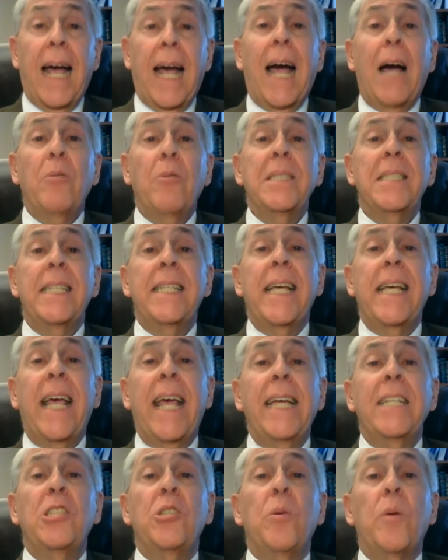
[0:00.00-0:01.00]
How is the
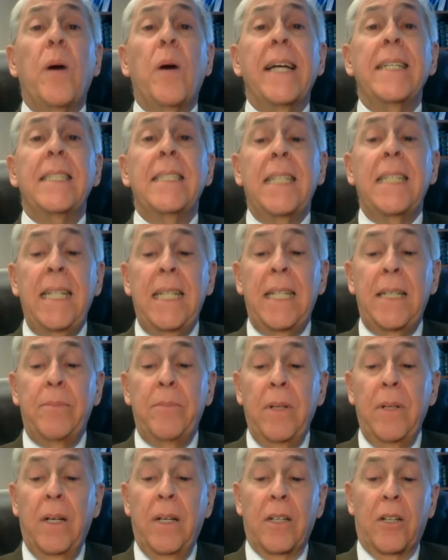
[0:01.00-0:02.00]
A2I
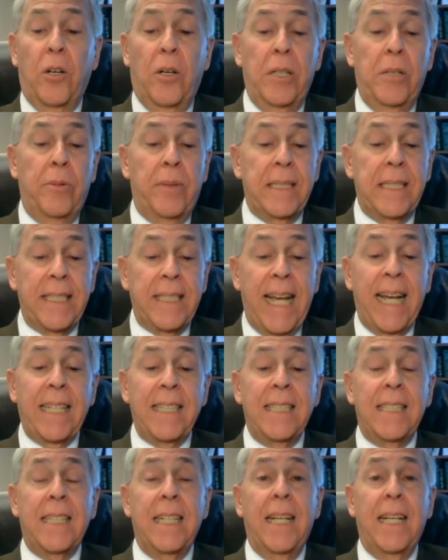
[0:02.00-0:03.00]
team going to
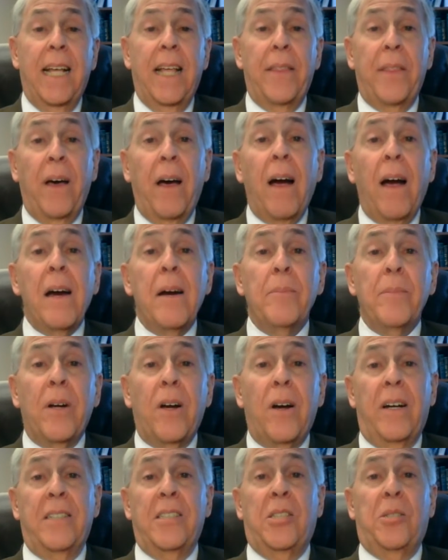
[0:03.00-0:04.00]
assess the harm
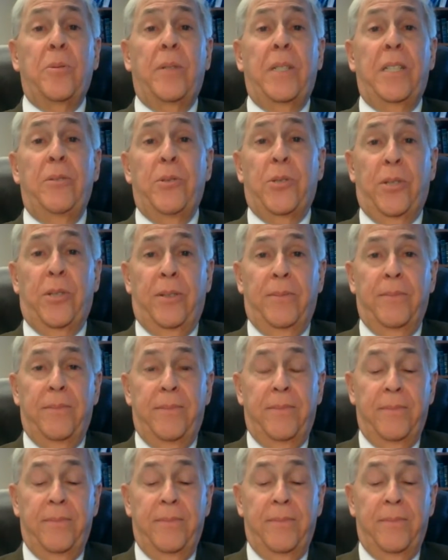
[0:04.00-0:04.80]
caused to a user?